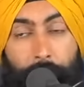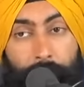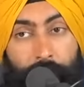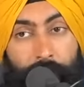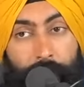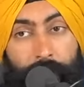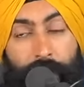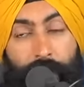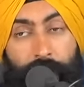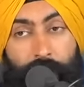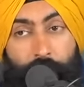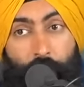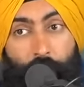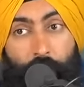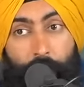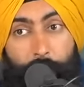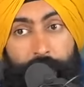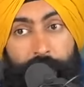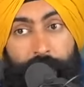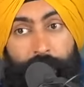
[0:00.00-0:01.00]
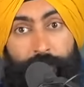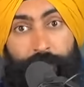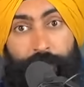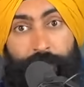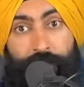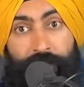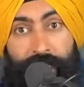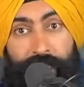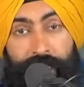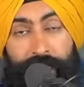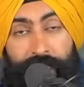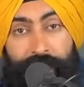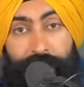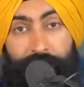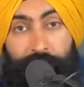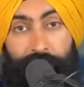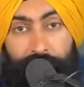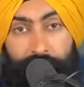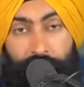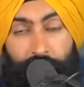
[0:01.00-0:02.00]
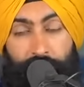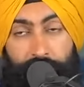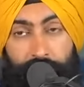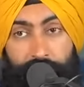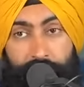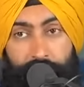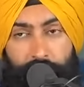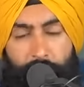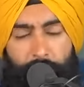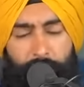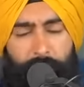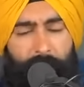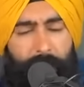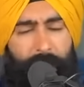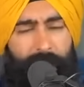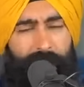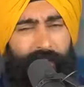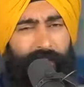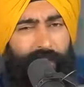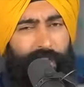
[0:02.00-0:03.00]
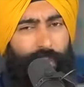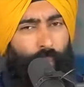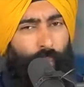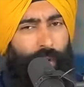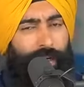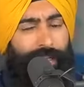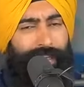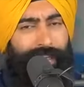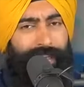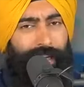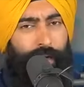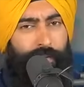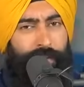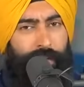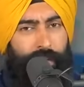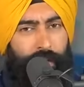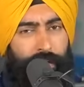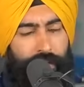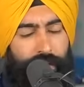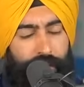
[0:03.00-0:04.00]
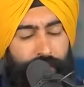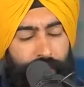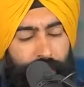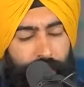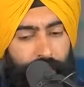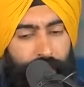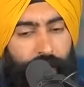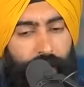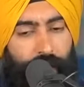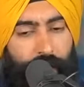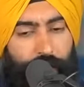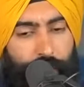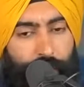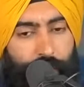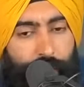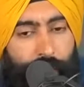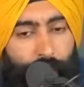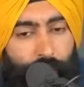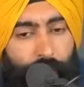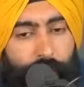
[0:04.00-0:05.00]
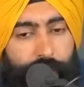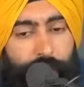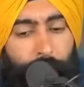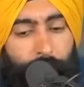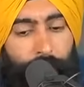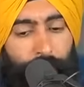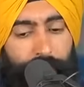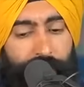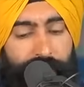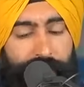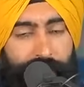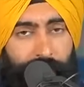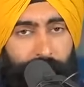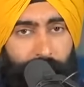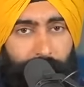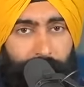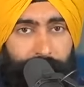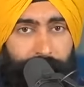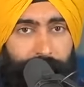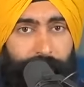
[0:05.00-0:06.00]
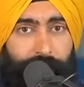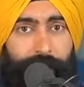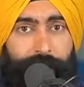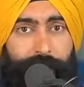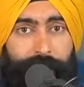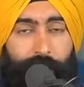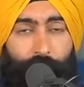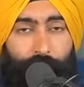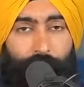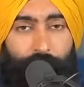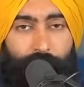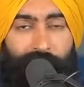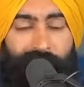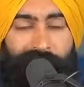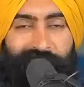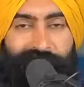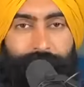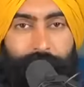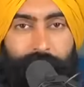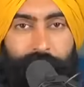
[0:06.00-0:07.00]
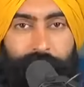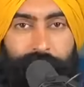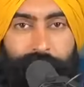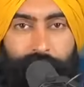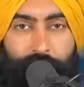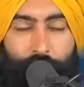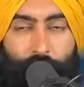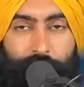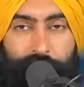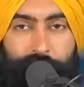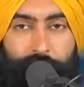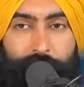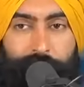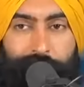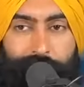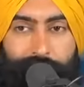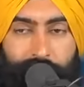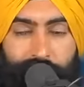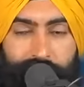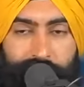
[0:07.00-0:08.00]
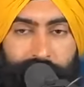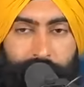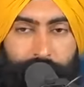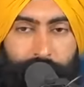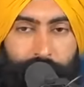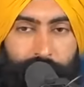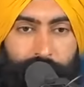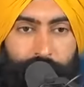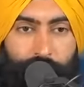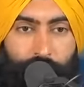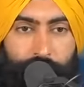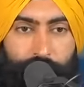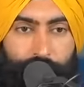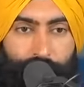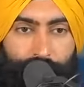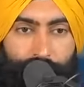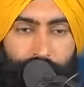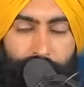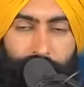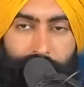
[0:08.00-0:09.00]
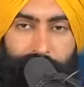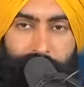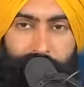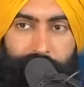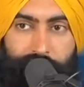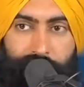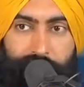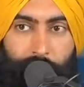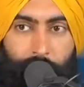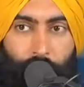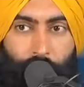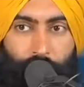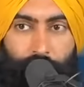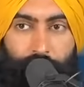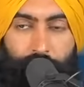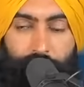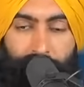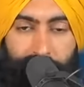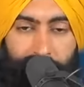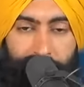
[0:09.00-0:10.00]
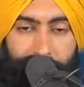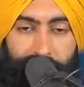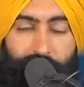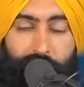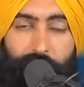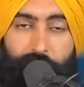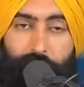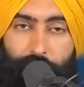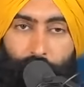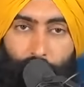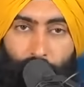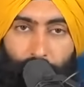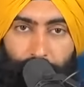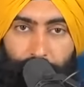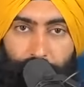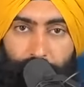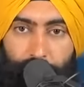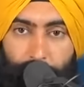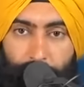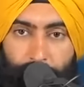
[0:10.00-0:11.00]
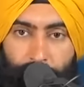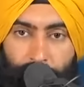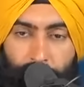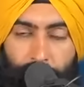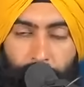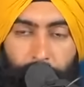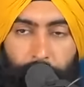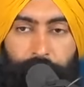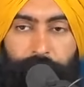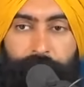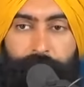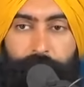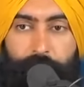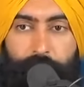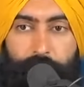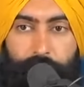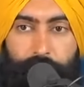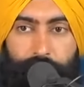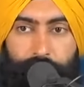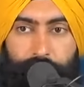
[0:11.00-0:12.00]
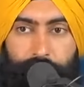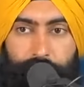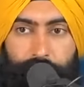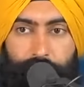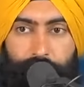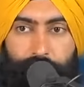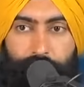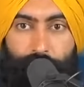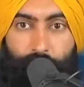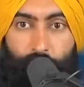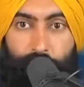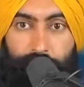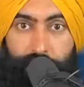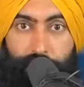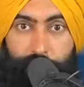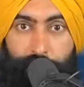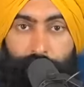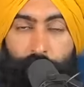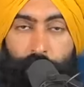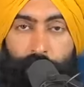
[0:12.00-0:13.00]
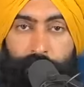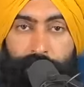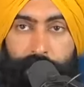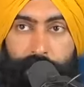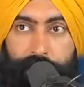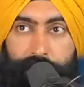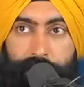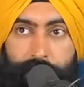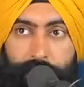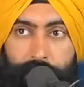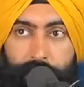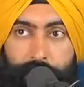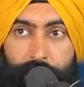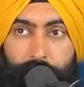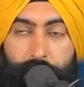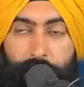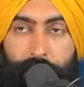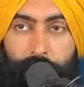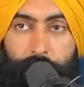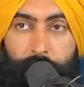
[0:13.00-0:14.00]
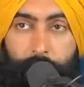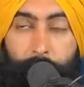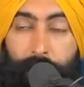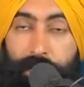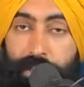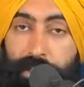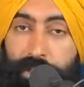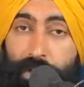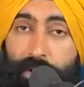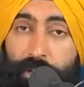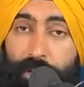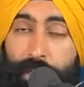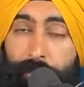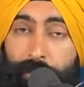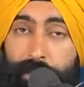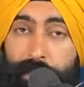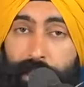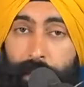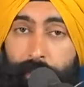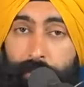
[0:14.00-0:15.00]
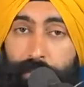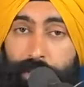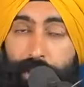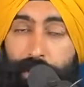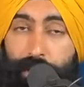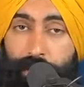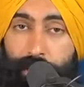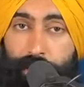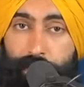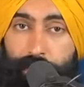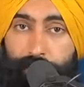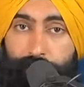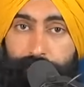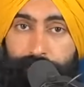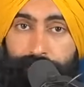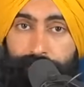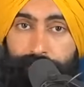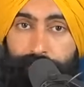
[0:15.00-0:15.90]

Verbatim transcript: Maybe you can go up to $15,000 a year, maybe even $20,000 a year that you can work to put aside. That way, you have money that's going to be invested because what you realize is the more you invest, the wealthier you become. And then you want to do more of that. But there's no limit to how much you can earn.